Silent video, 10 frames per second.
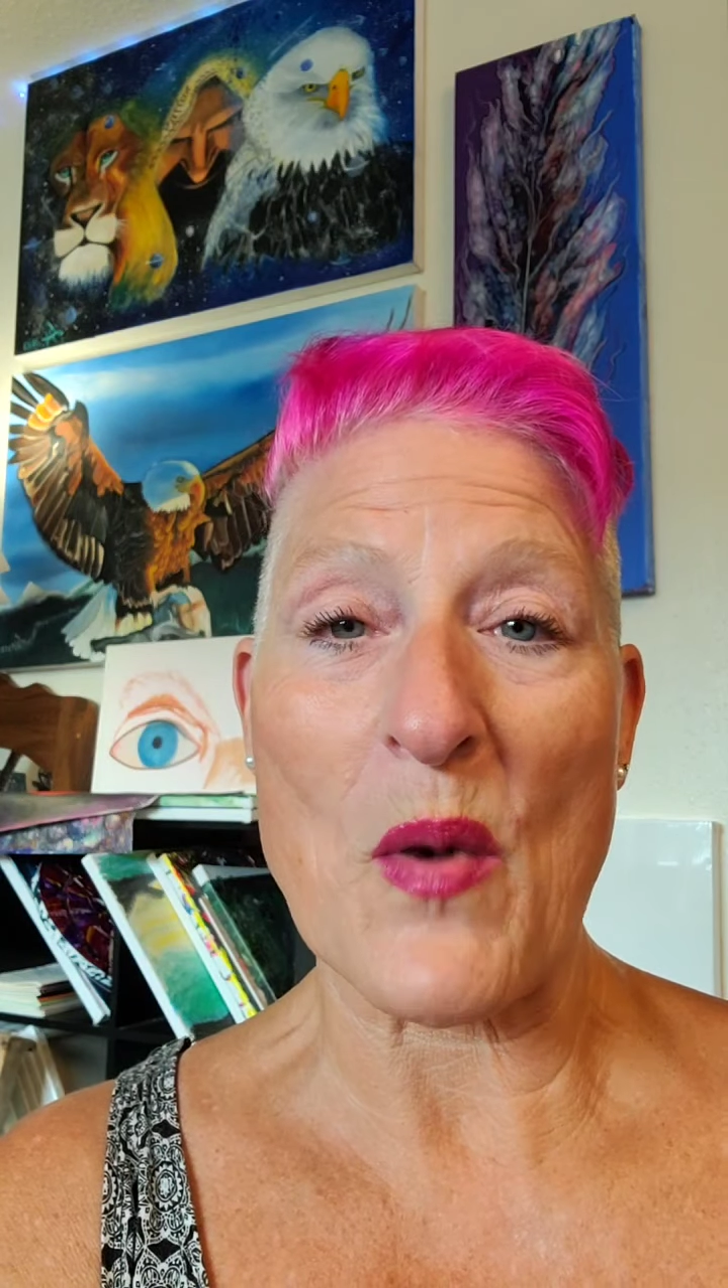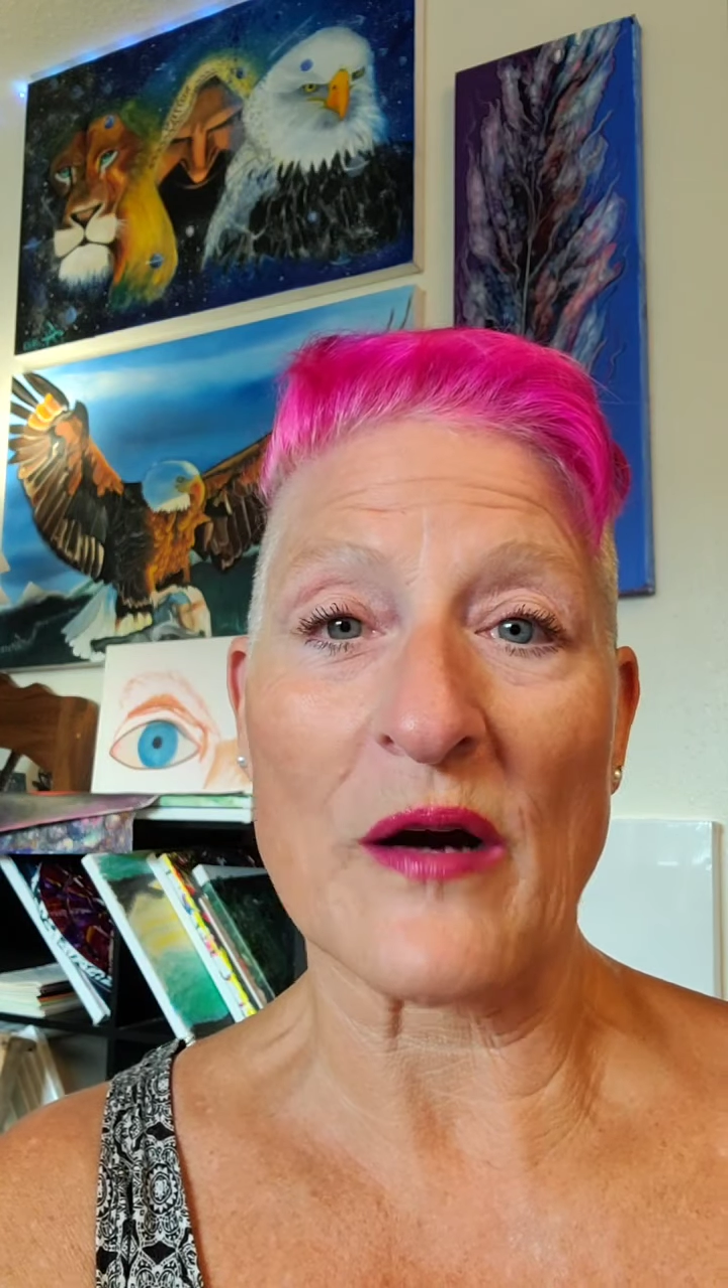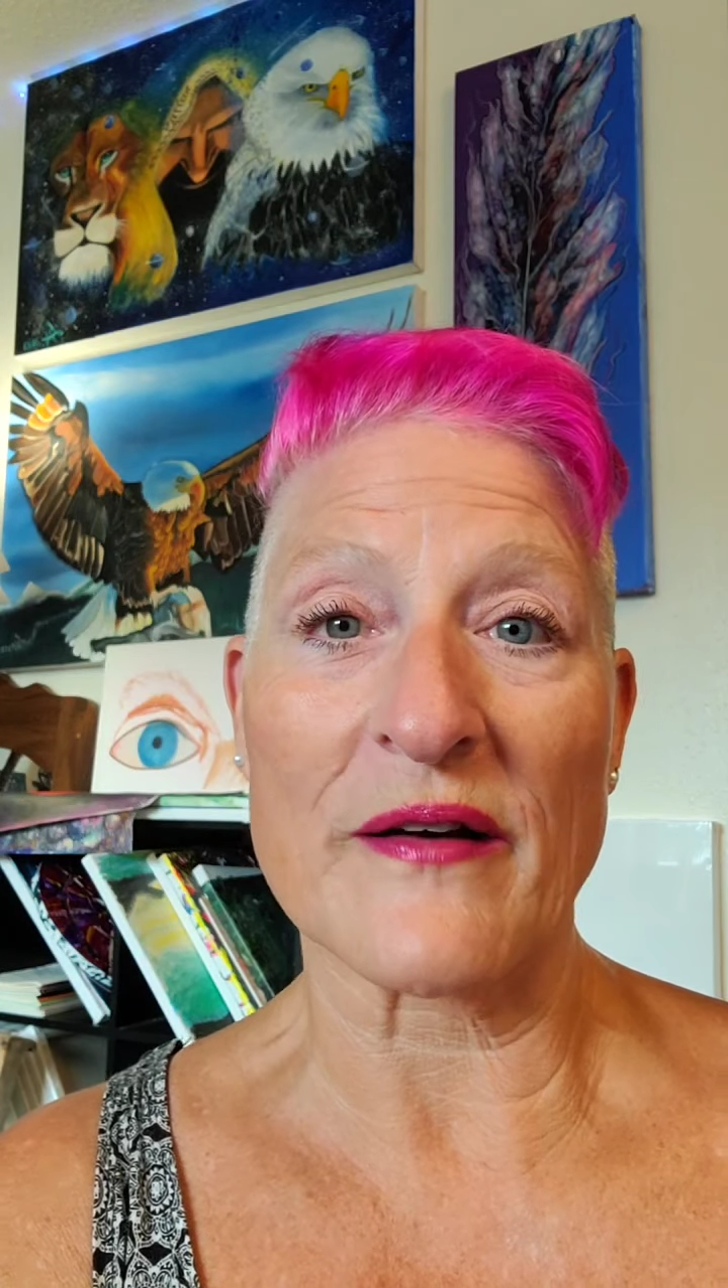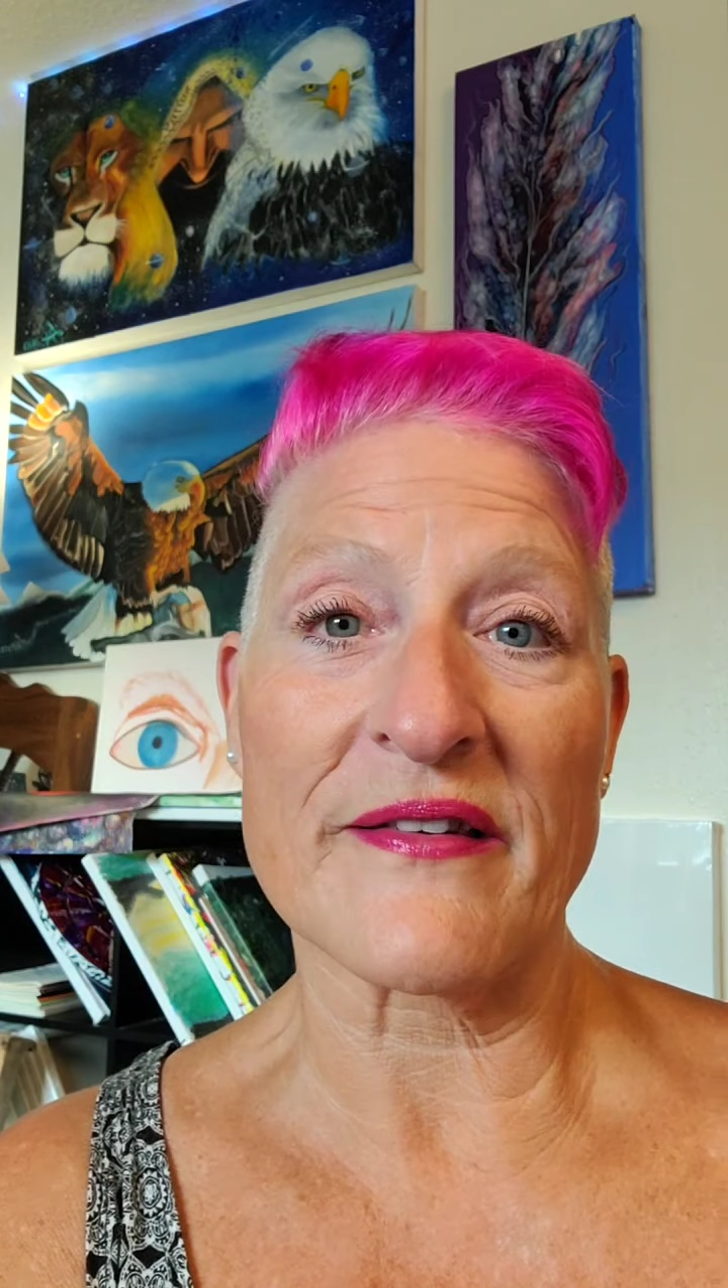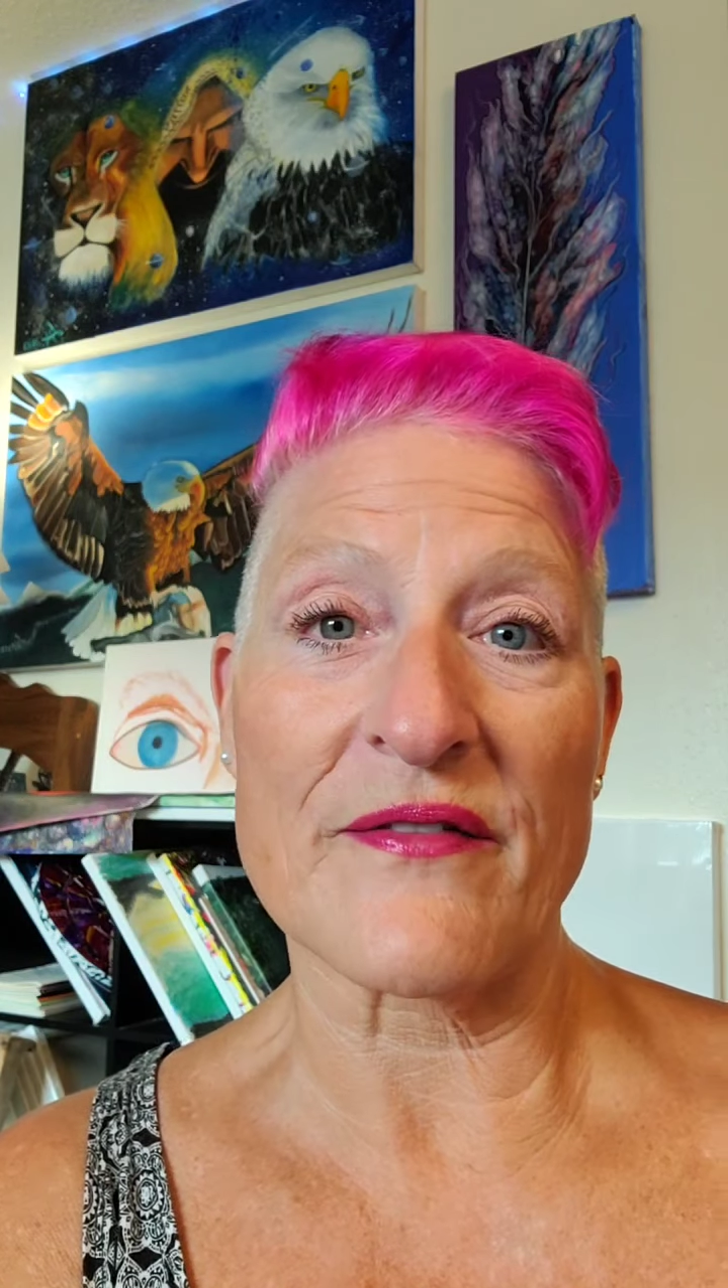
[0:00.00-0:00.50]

parts